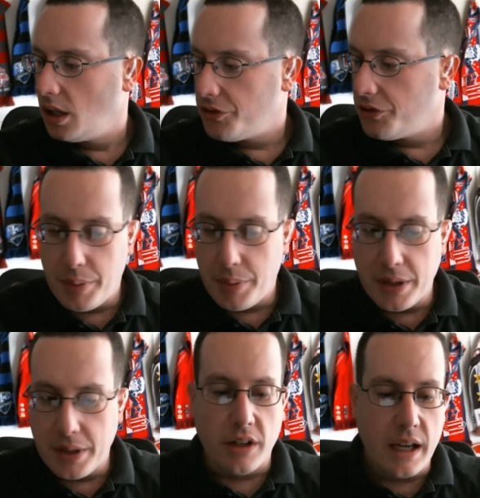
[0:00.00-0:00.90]
The
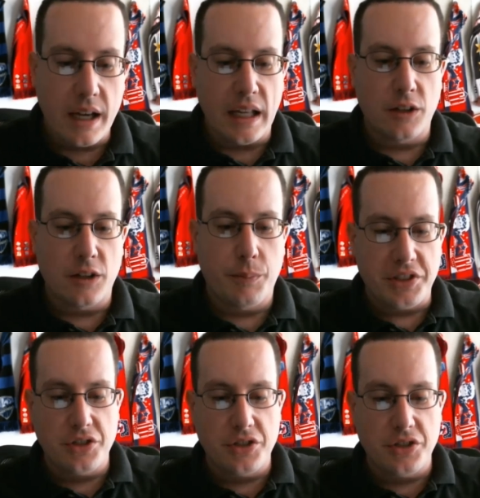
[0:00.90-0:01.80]
bigger headache
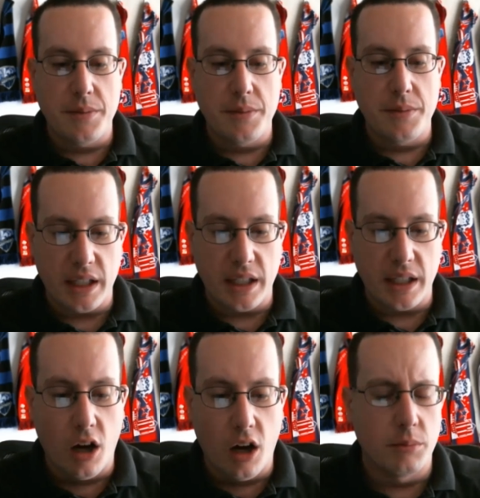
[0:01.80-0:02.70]
potentially might
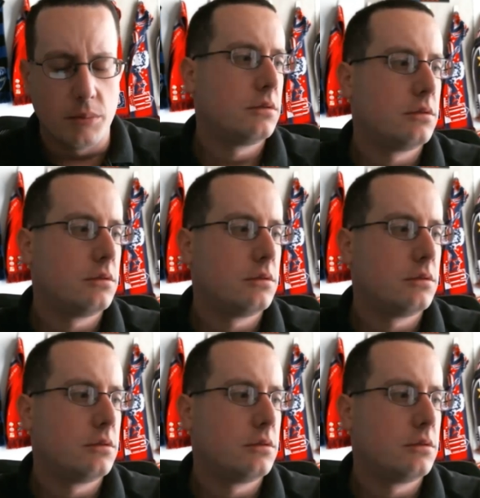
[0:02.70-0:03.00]
come